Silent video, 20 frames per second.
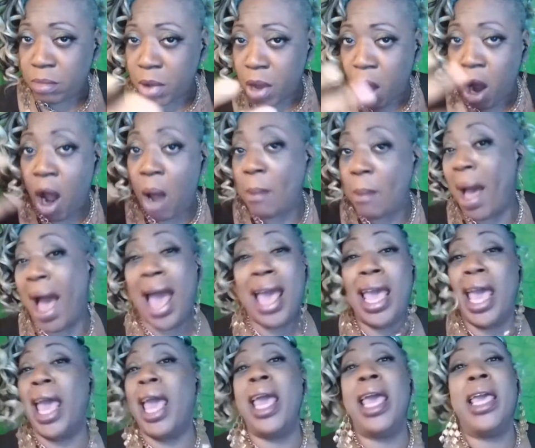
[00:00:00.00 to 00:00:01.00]
my
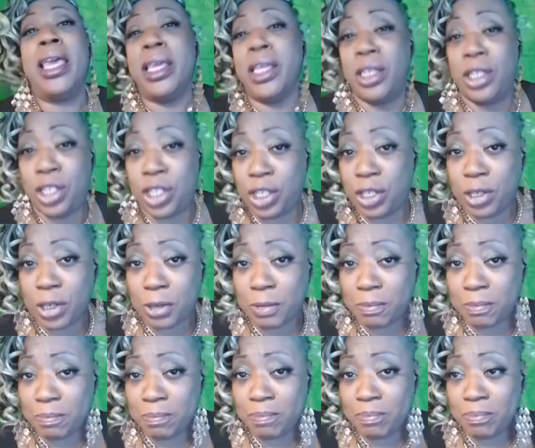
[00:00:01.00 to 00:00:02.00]
age
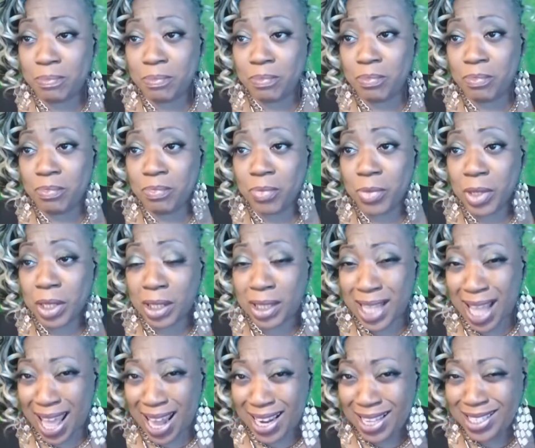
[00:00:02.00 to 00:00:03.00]

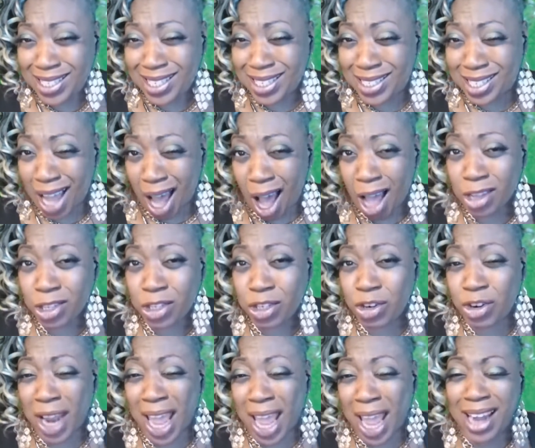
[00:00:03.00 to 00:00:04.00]
that is a
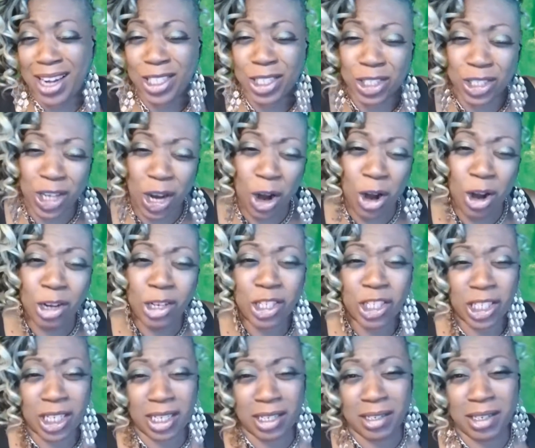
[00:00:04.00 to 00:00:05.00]
doctor and a
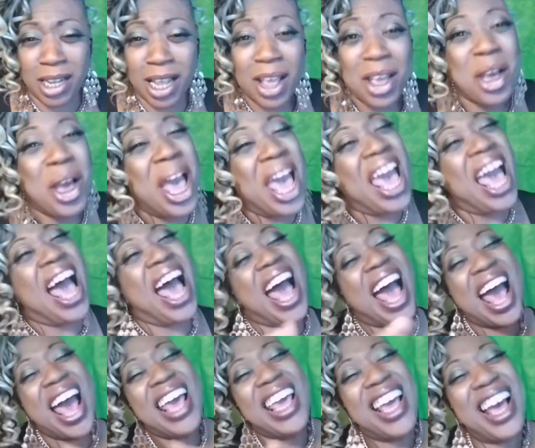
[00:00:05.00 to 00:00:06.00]
surgeon.
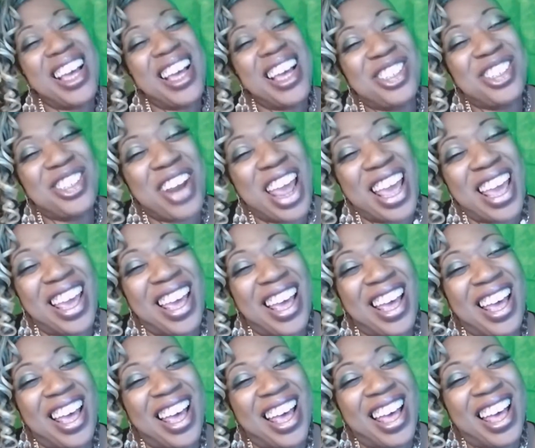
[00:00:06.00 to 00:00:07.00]
Hi,
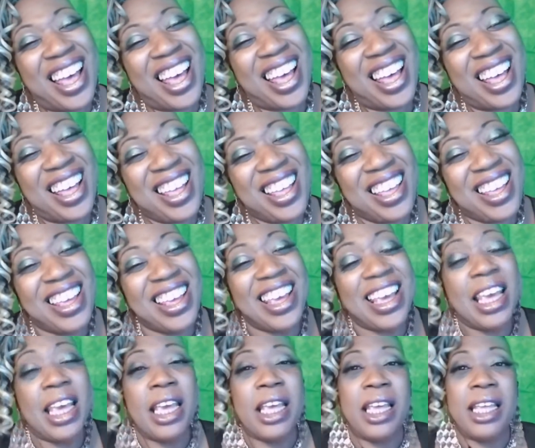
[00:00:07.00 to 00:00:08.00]
Andrea.
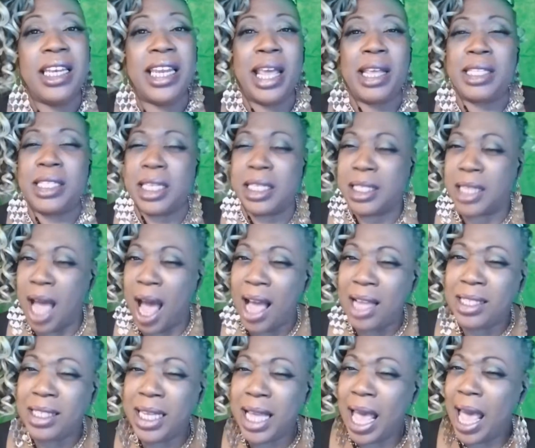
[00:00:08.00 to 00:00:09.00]
There's a
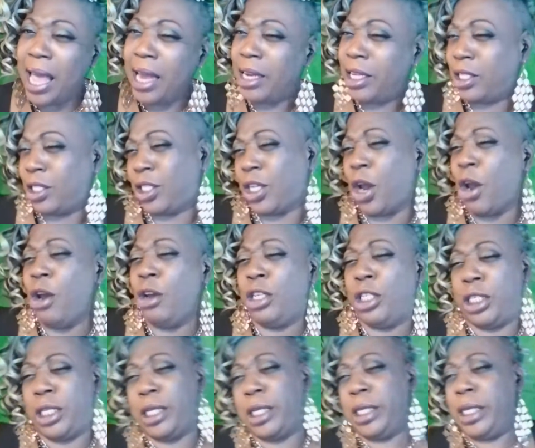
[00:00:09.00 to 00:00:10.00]
doctor and a
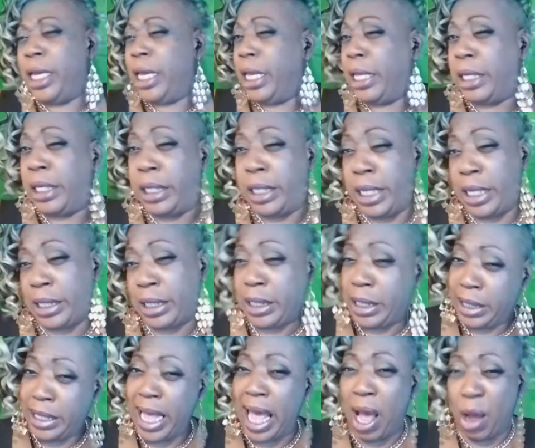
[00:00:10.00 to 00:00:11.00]
surgeon, and this
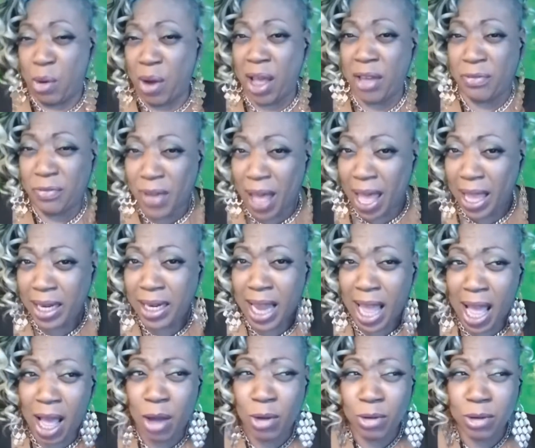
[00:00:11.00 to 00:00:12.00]
is how I find
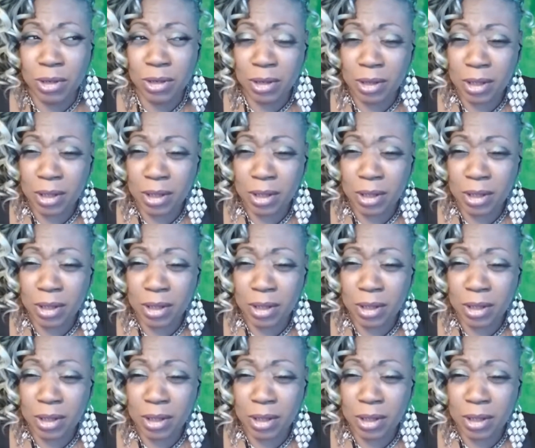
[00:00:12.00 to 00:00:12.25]
out.